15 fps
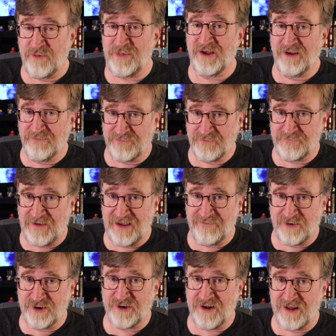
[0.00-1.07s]
bill for
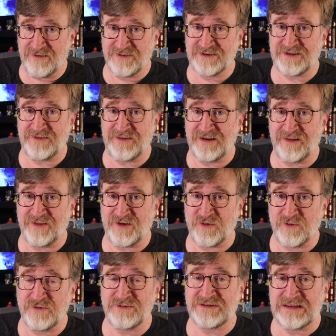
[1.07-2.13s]
$500 at the end of the
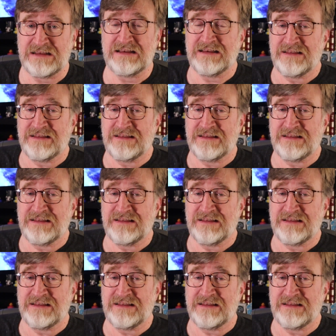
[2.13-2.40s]
cruise,